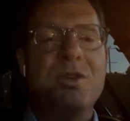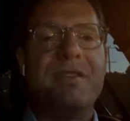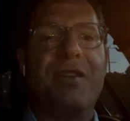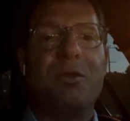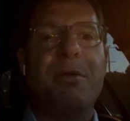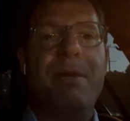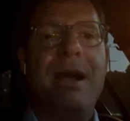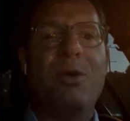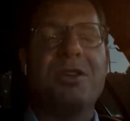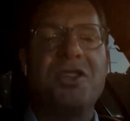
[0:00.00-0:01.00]
use of government
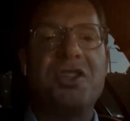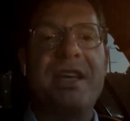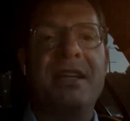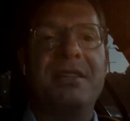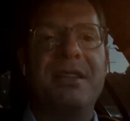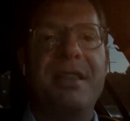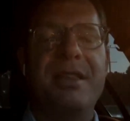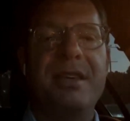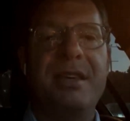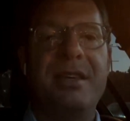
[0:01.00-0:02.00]
power to set
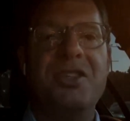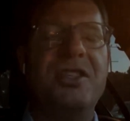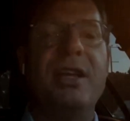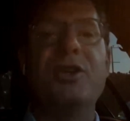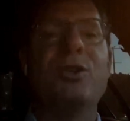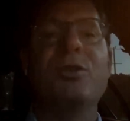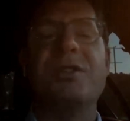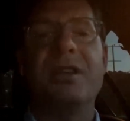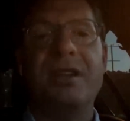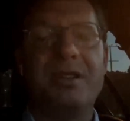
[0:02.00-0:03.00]
the
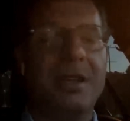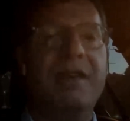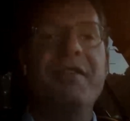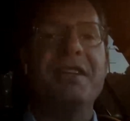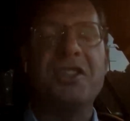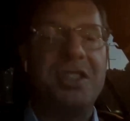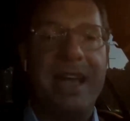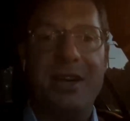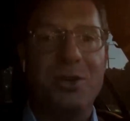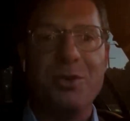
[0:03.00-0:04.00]
cellular telephony
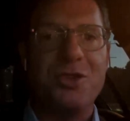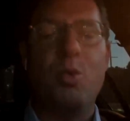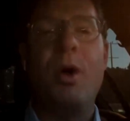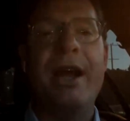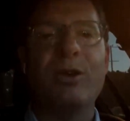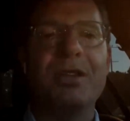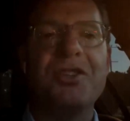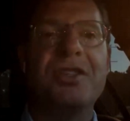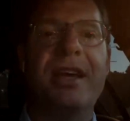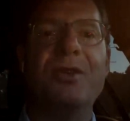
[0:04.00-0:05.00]
standards, the
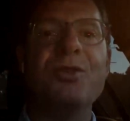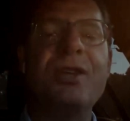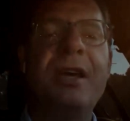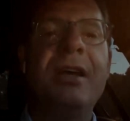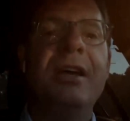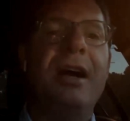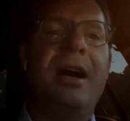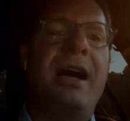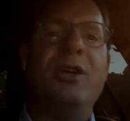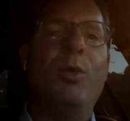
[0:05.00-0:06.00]
wireless standards.
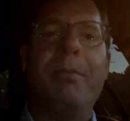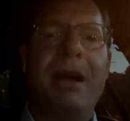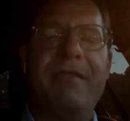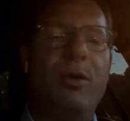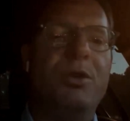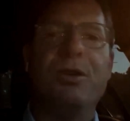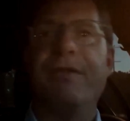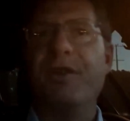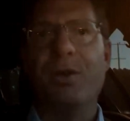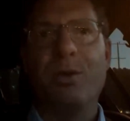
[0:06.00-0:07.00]
I don't want my phone
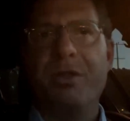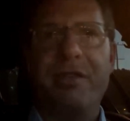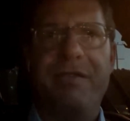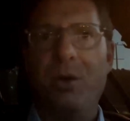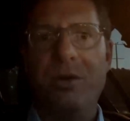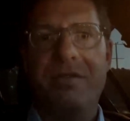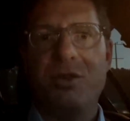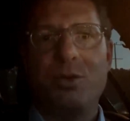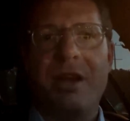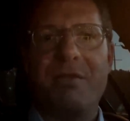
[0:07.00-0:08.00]
interfering with the phone
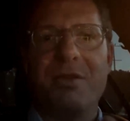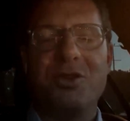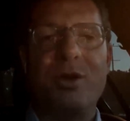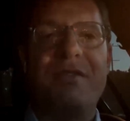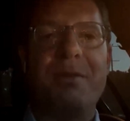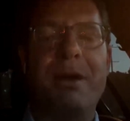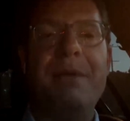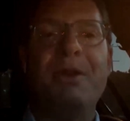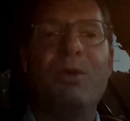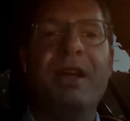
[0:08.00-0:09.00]
of the driver that's driving
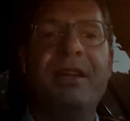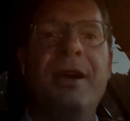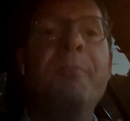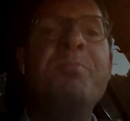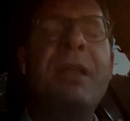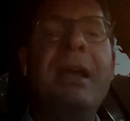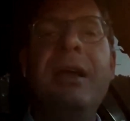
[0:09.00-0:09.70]
by me right now.